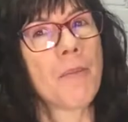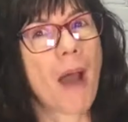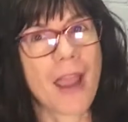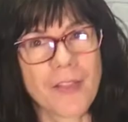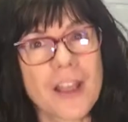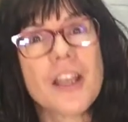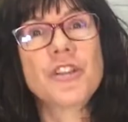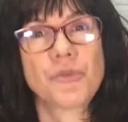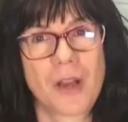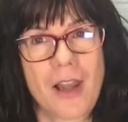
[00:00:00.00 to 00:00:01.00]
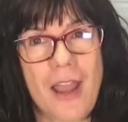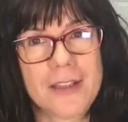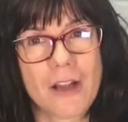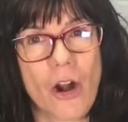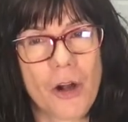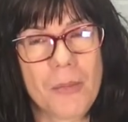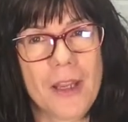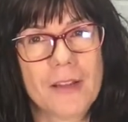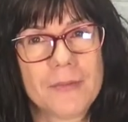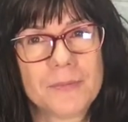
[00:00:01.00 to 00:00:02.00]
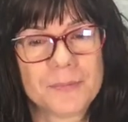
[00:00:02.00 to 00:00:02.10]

by the Israelite army.